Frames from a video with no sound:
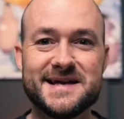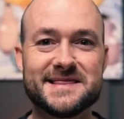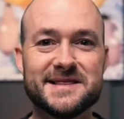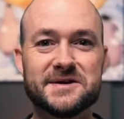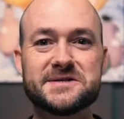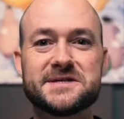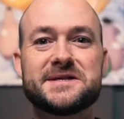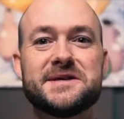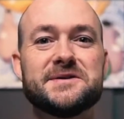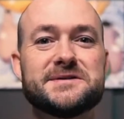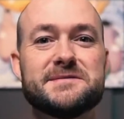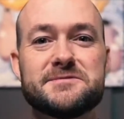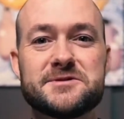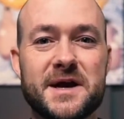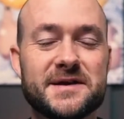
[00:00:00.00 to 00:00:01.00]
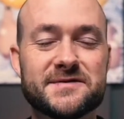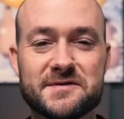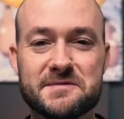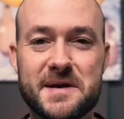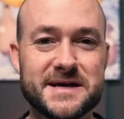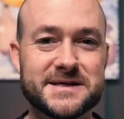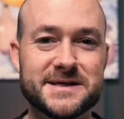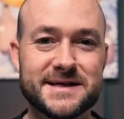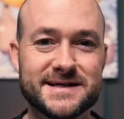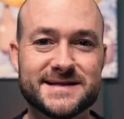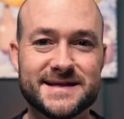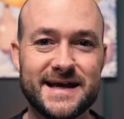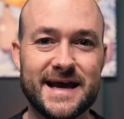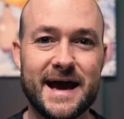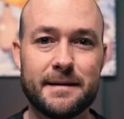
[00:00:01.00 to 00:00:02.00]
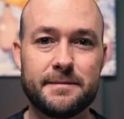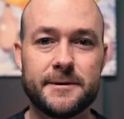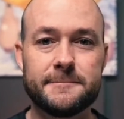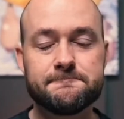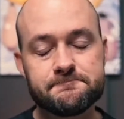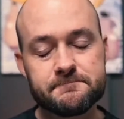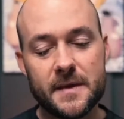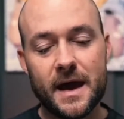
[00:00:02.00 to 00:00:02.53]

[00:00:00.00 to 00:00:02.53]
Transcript: There's still some transformation to see happen,